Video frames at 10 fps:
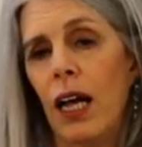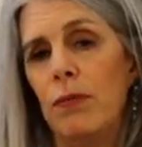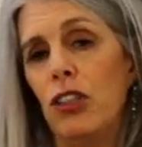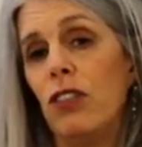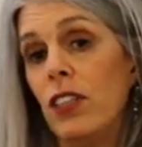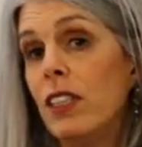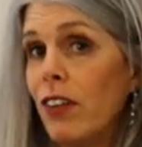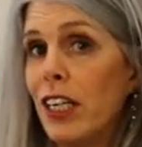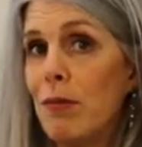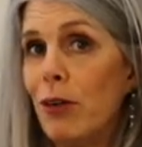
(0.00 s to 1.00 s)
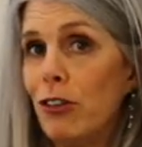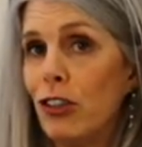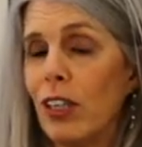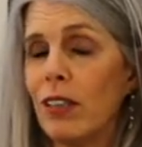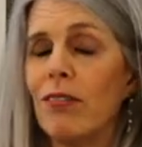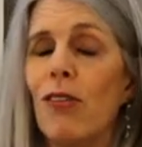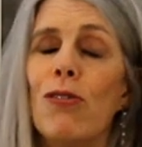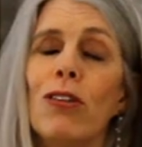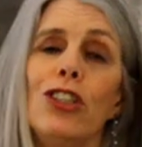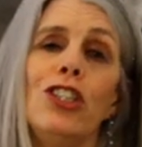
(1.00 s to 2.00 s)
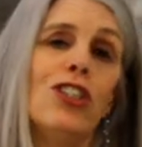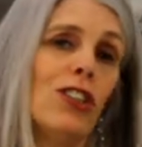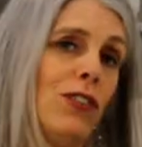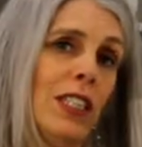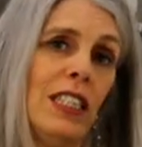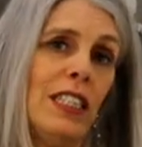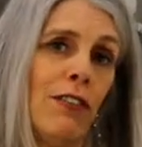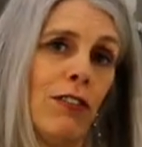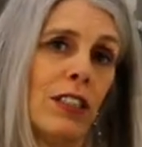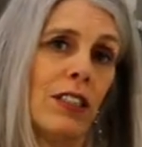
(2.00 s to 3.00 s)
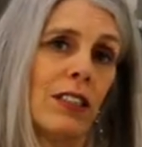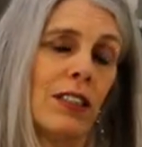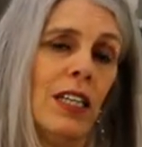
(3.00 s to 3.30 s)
She feels very emotional, or she just feels different.